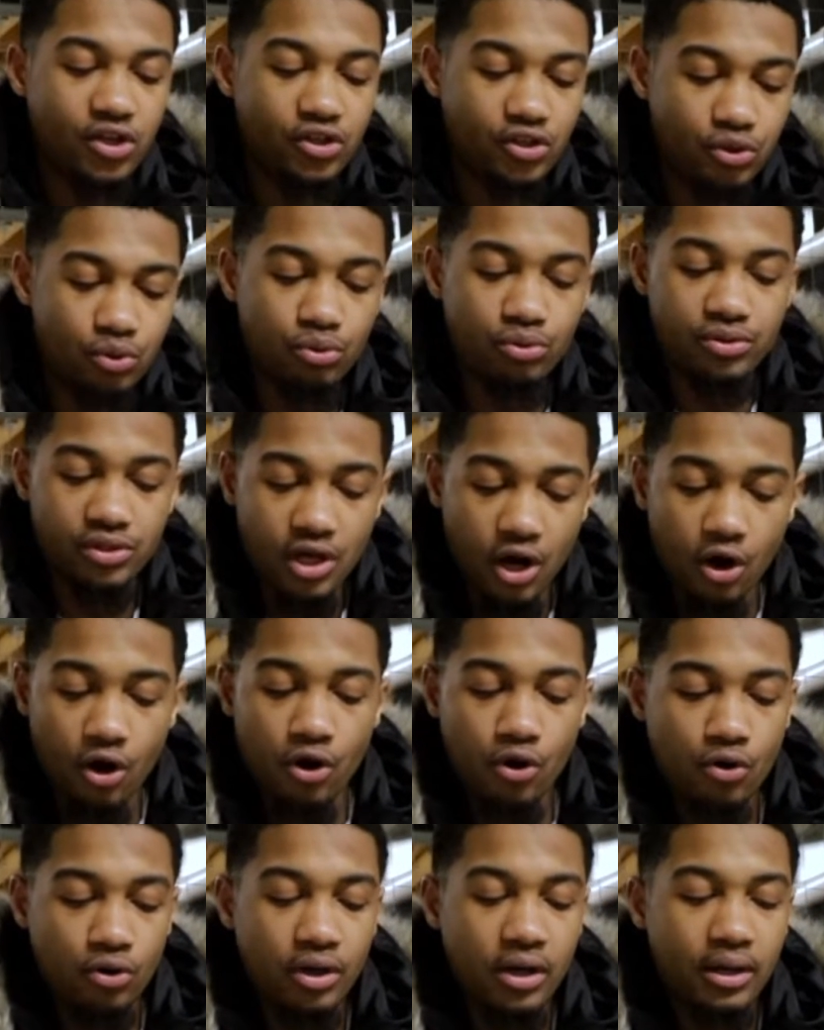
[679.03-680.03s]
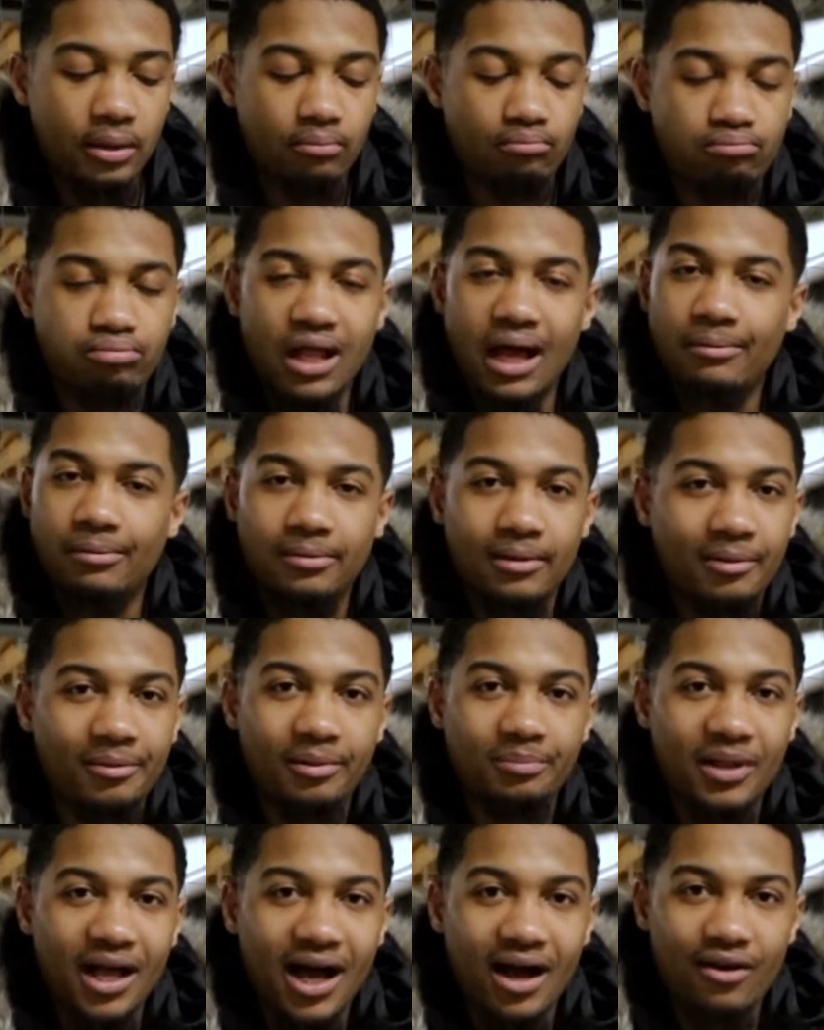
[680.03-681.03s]
Use code blah, blah, blah, blah,
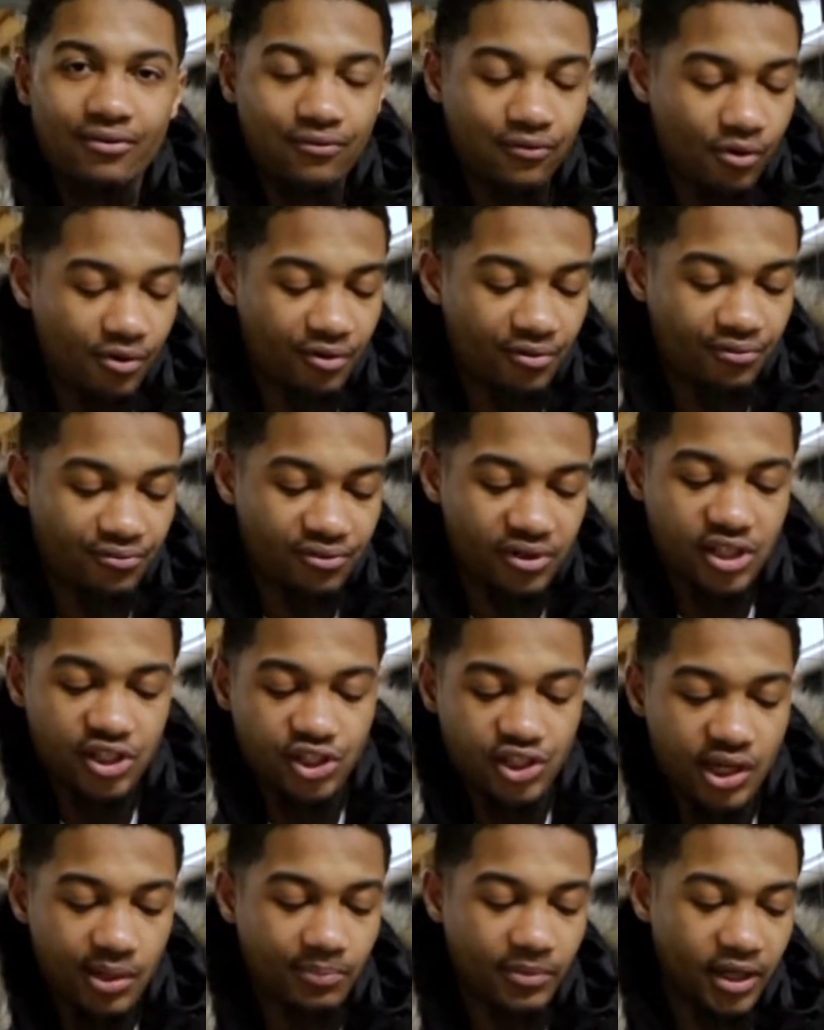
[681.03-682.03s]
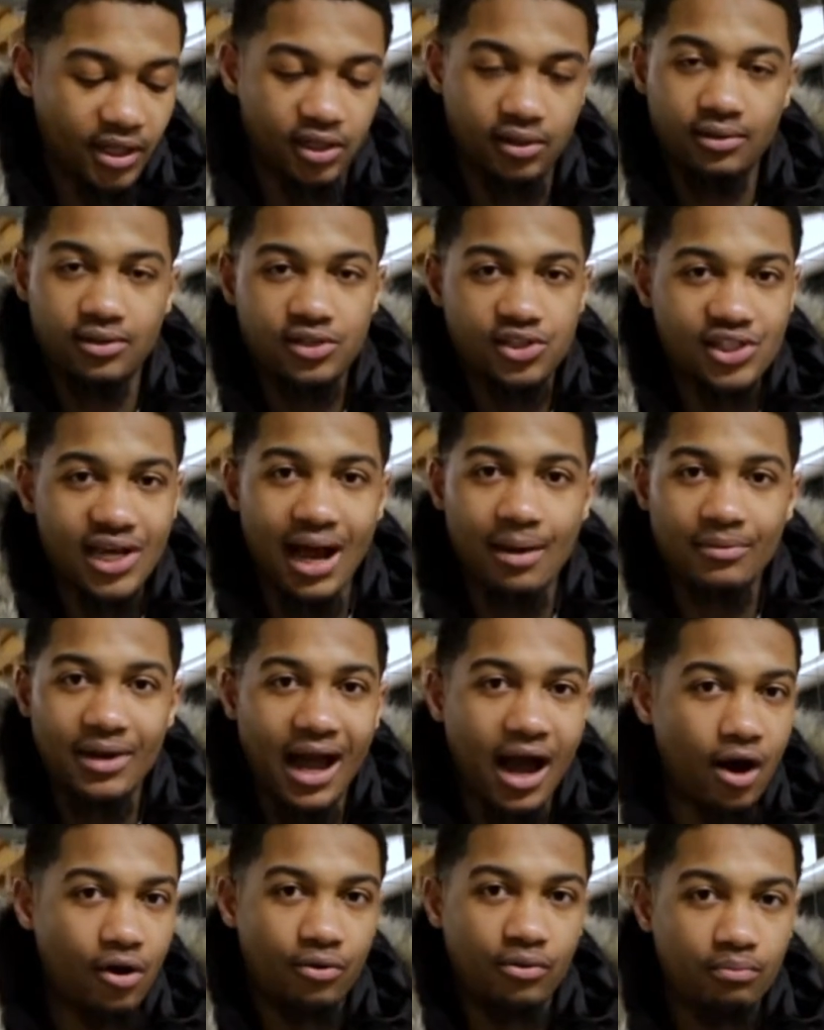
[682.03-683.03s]
blah for free shipping. Shop
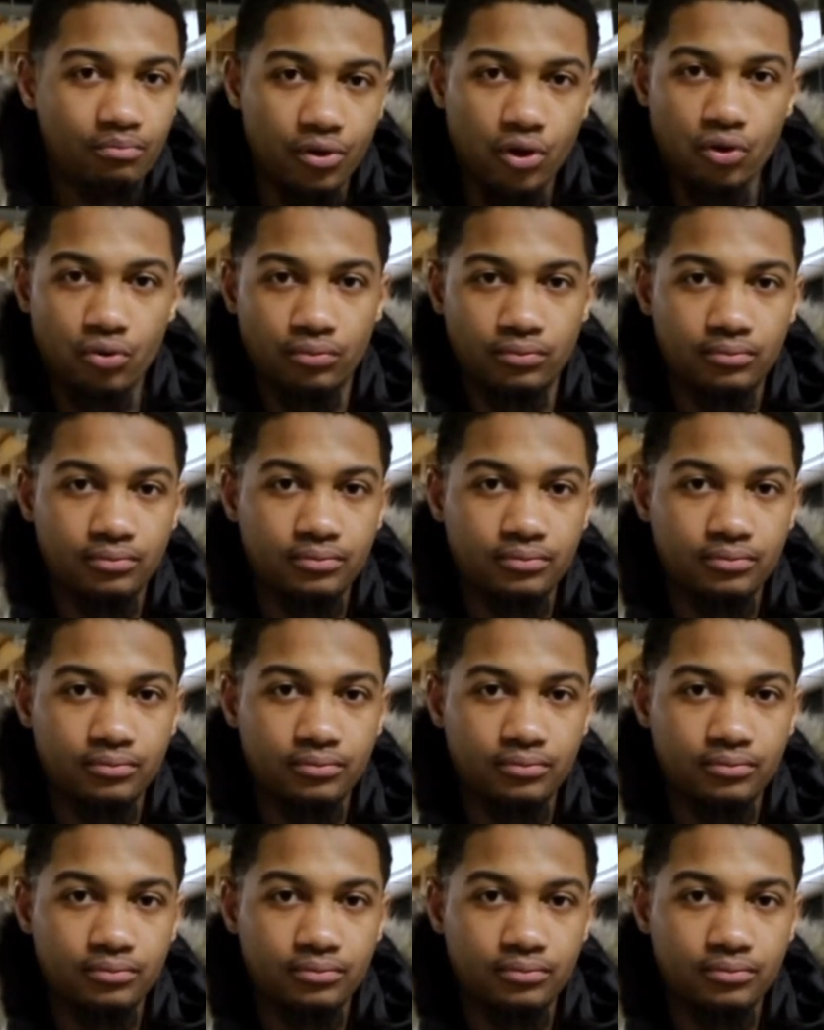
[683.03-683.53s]
now. Boom.